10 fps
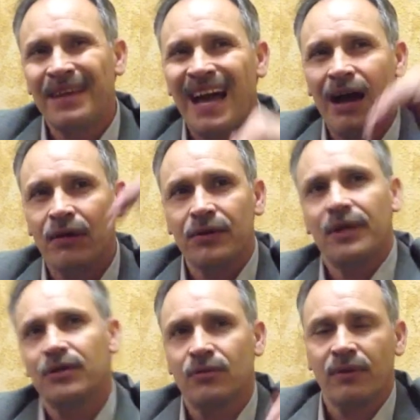out
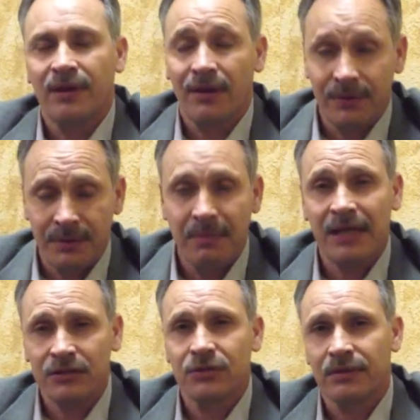into another
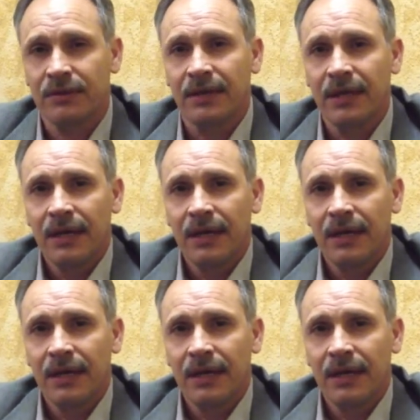dimension,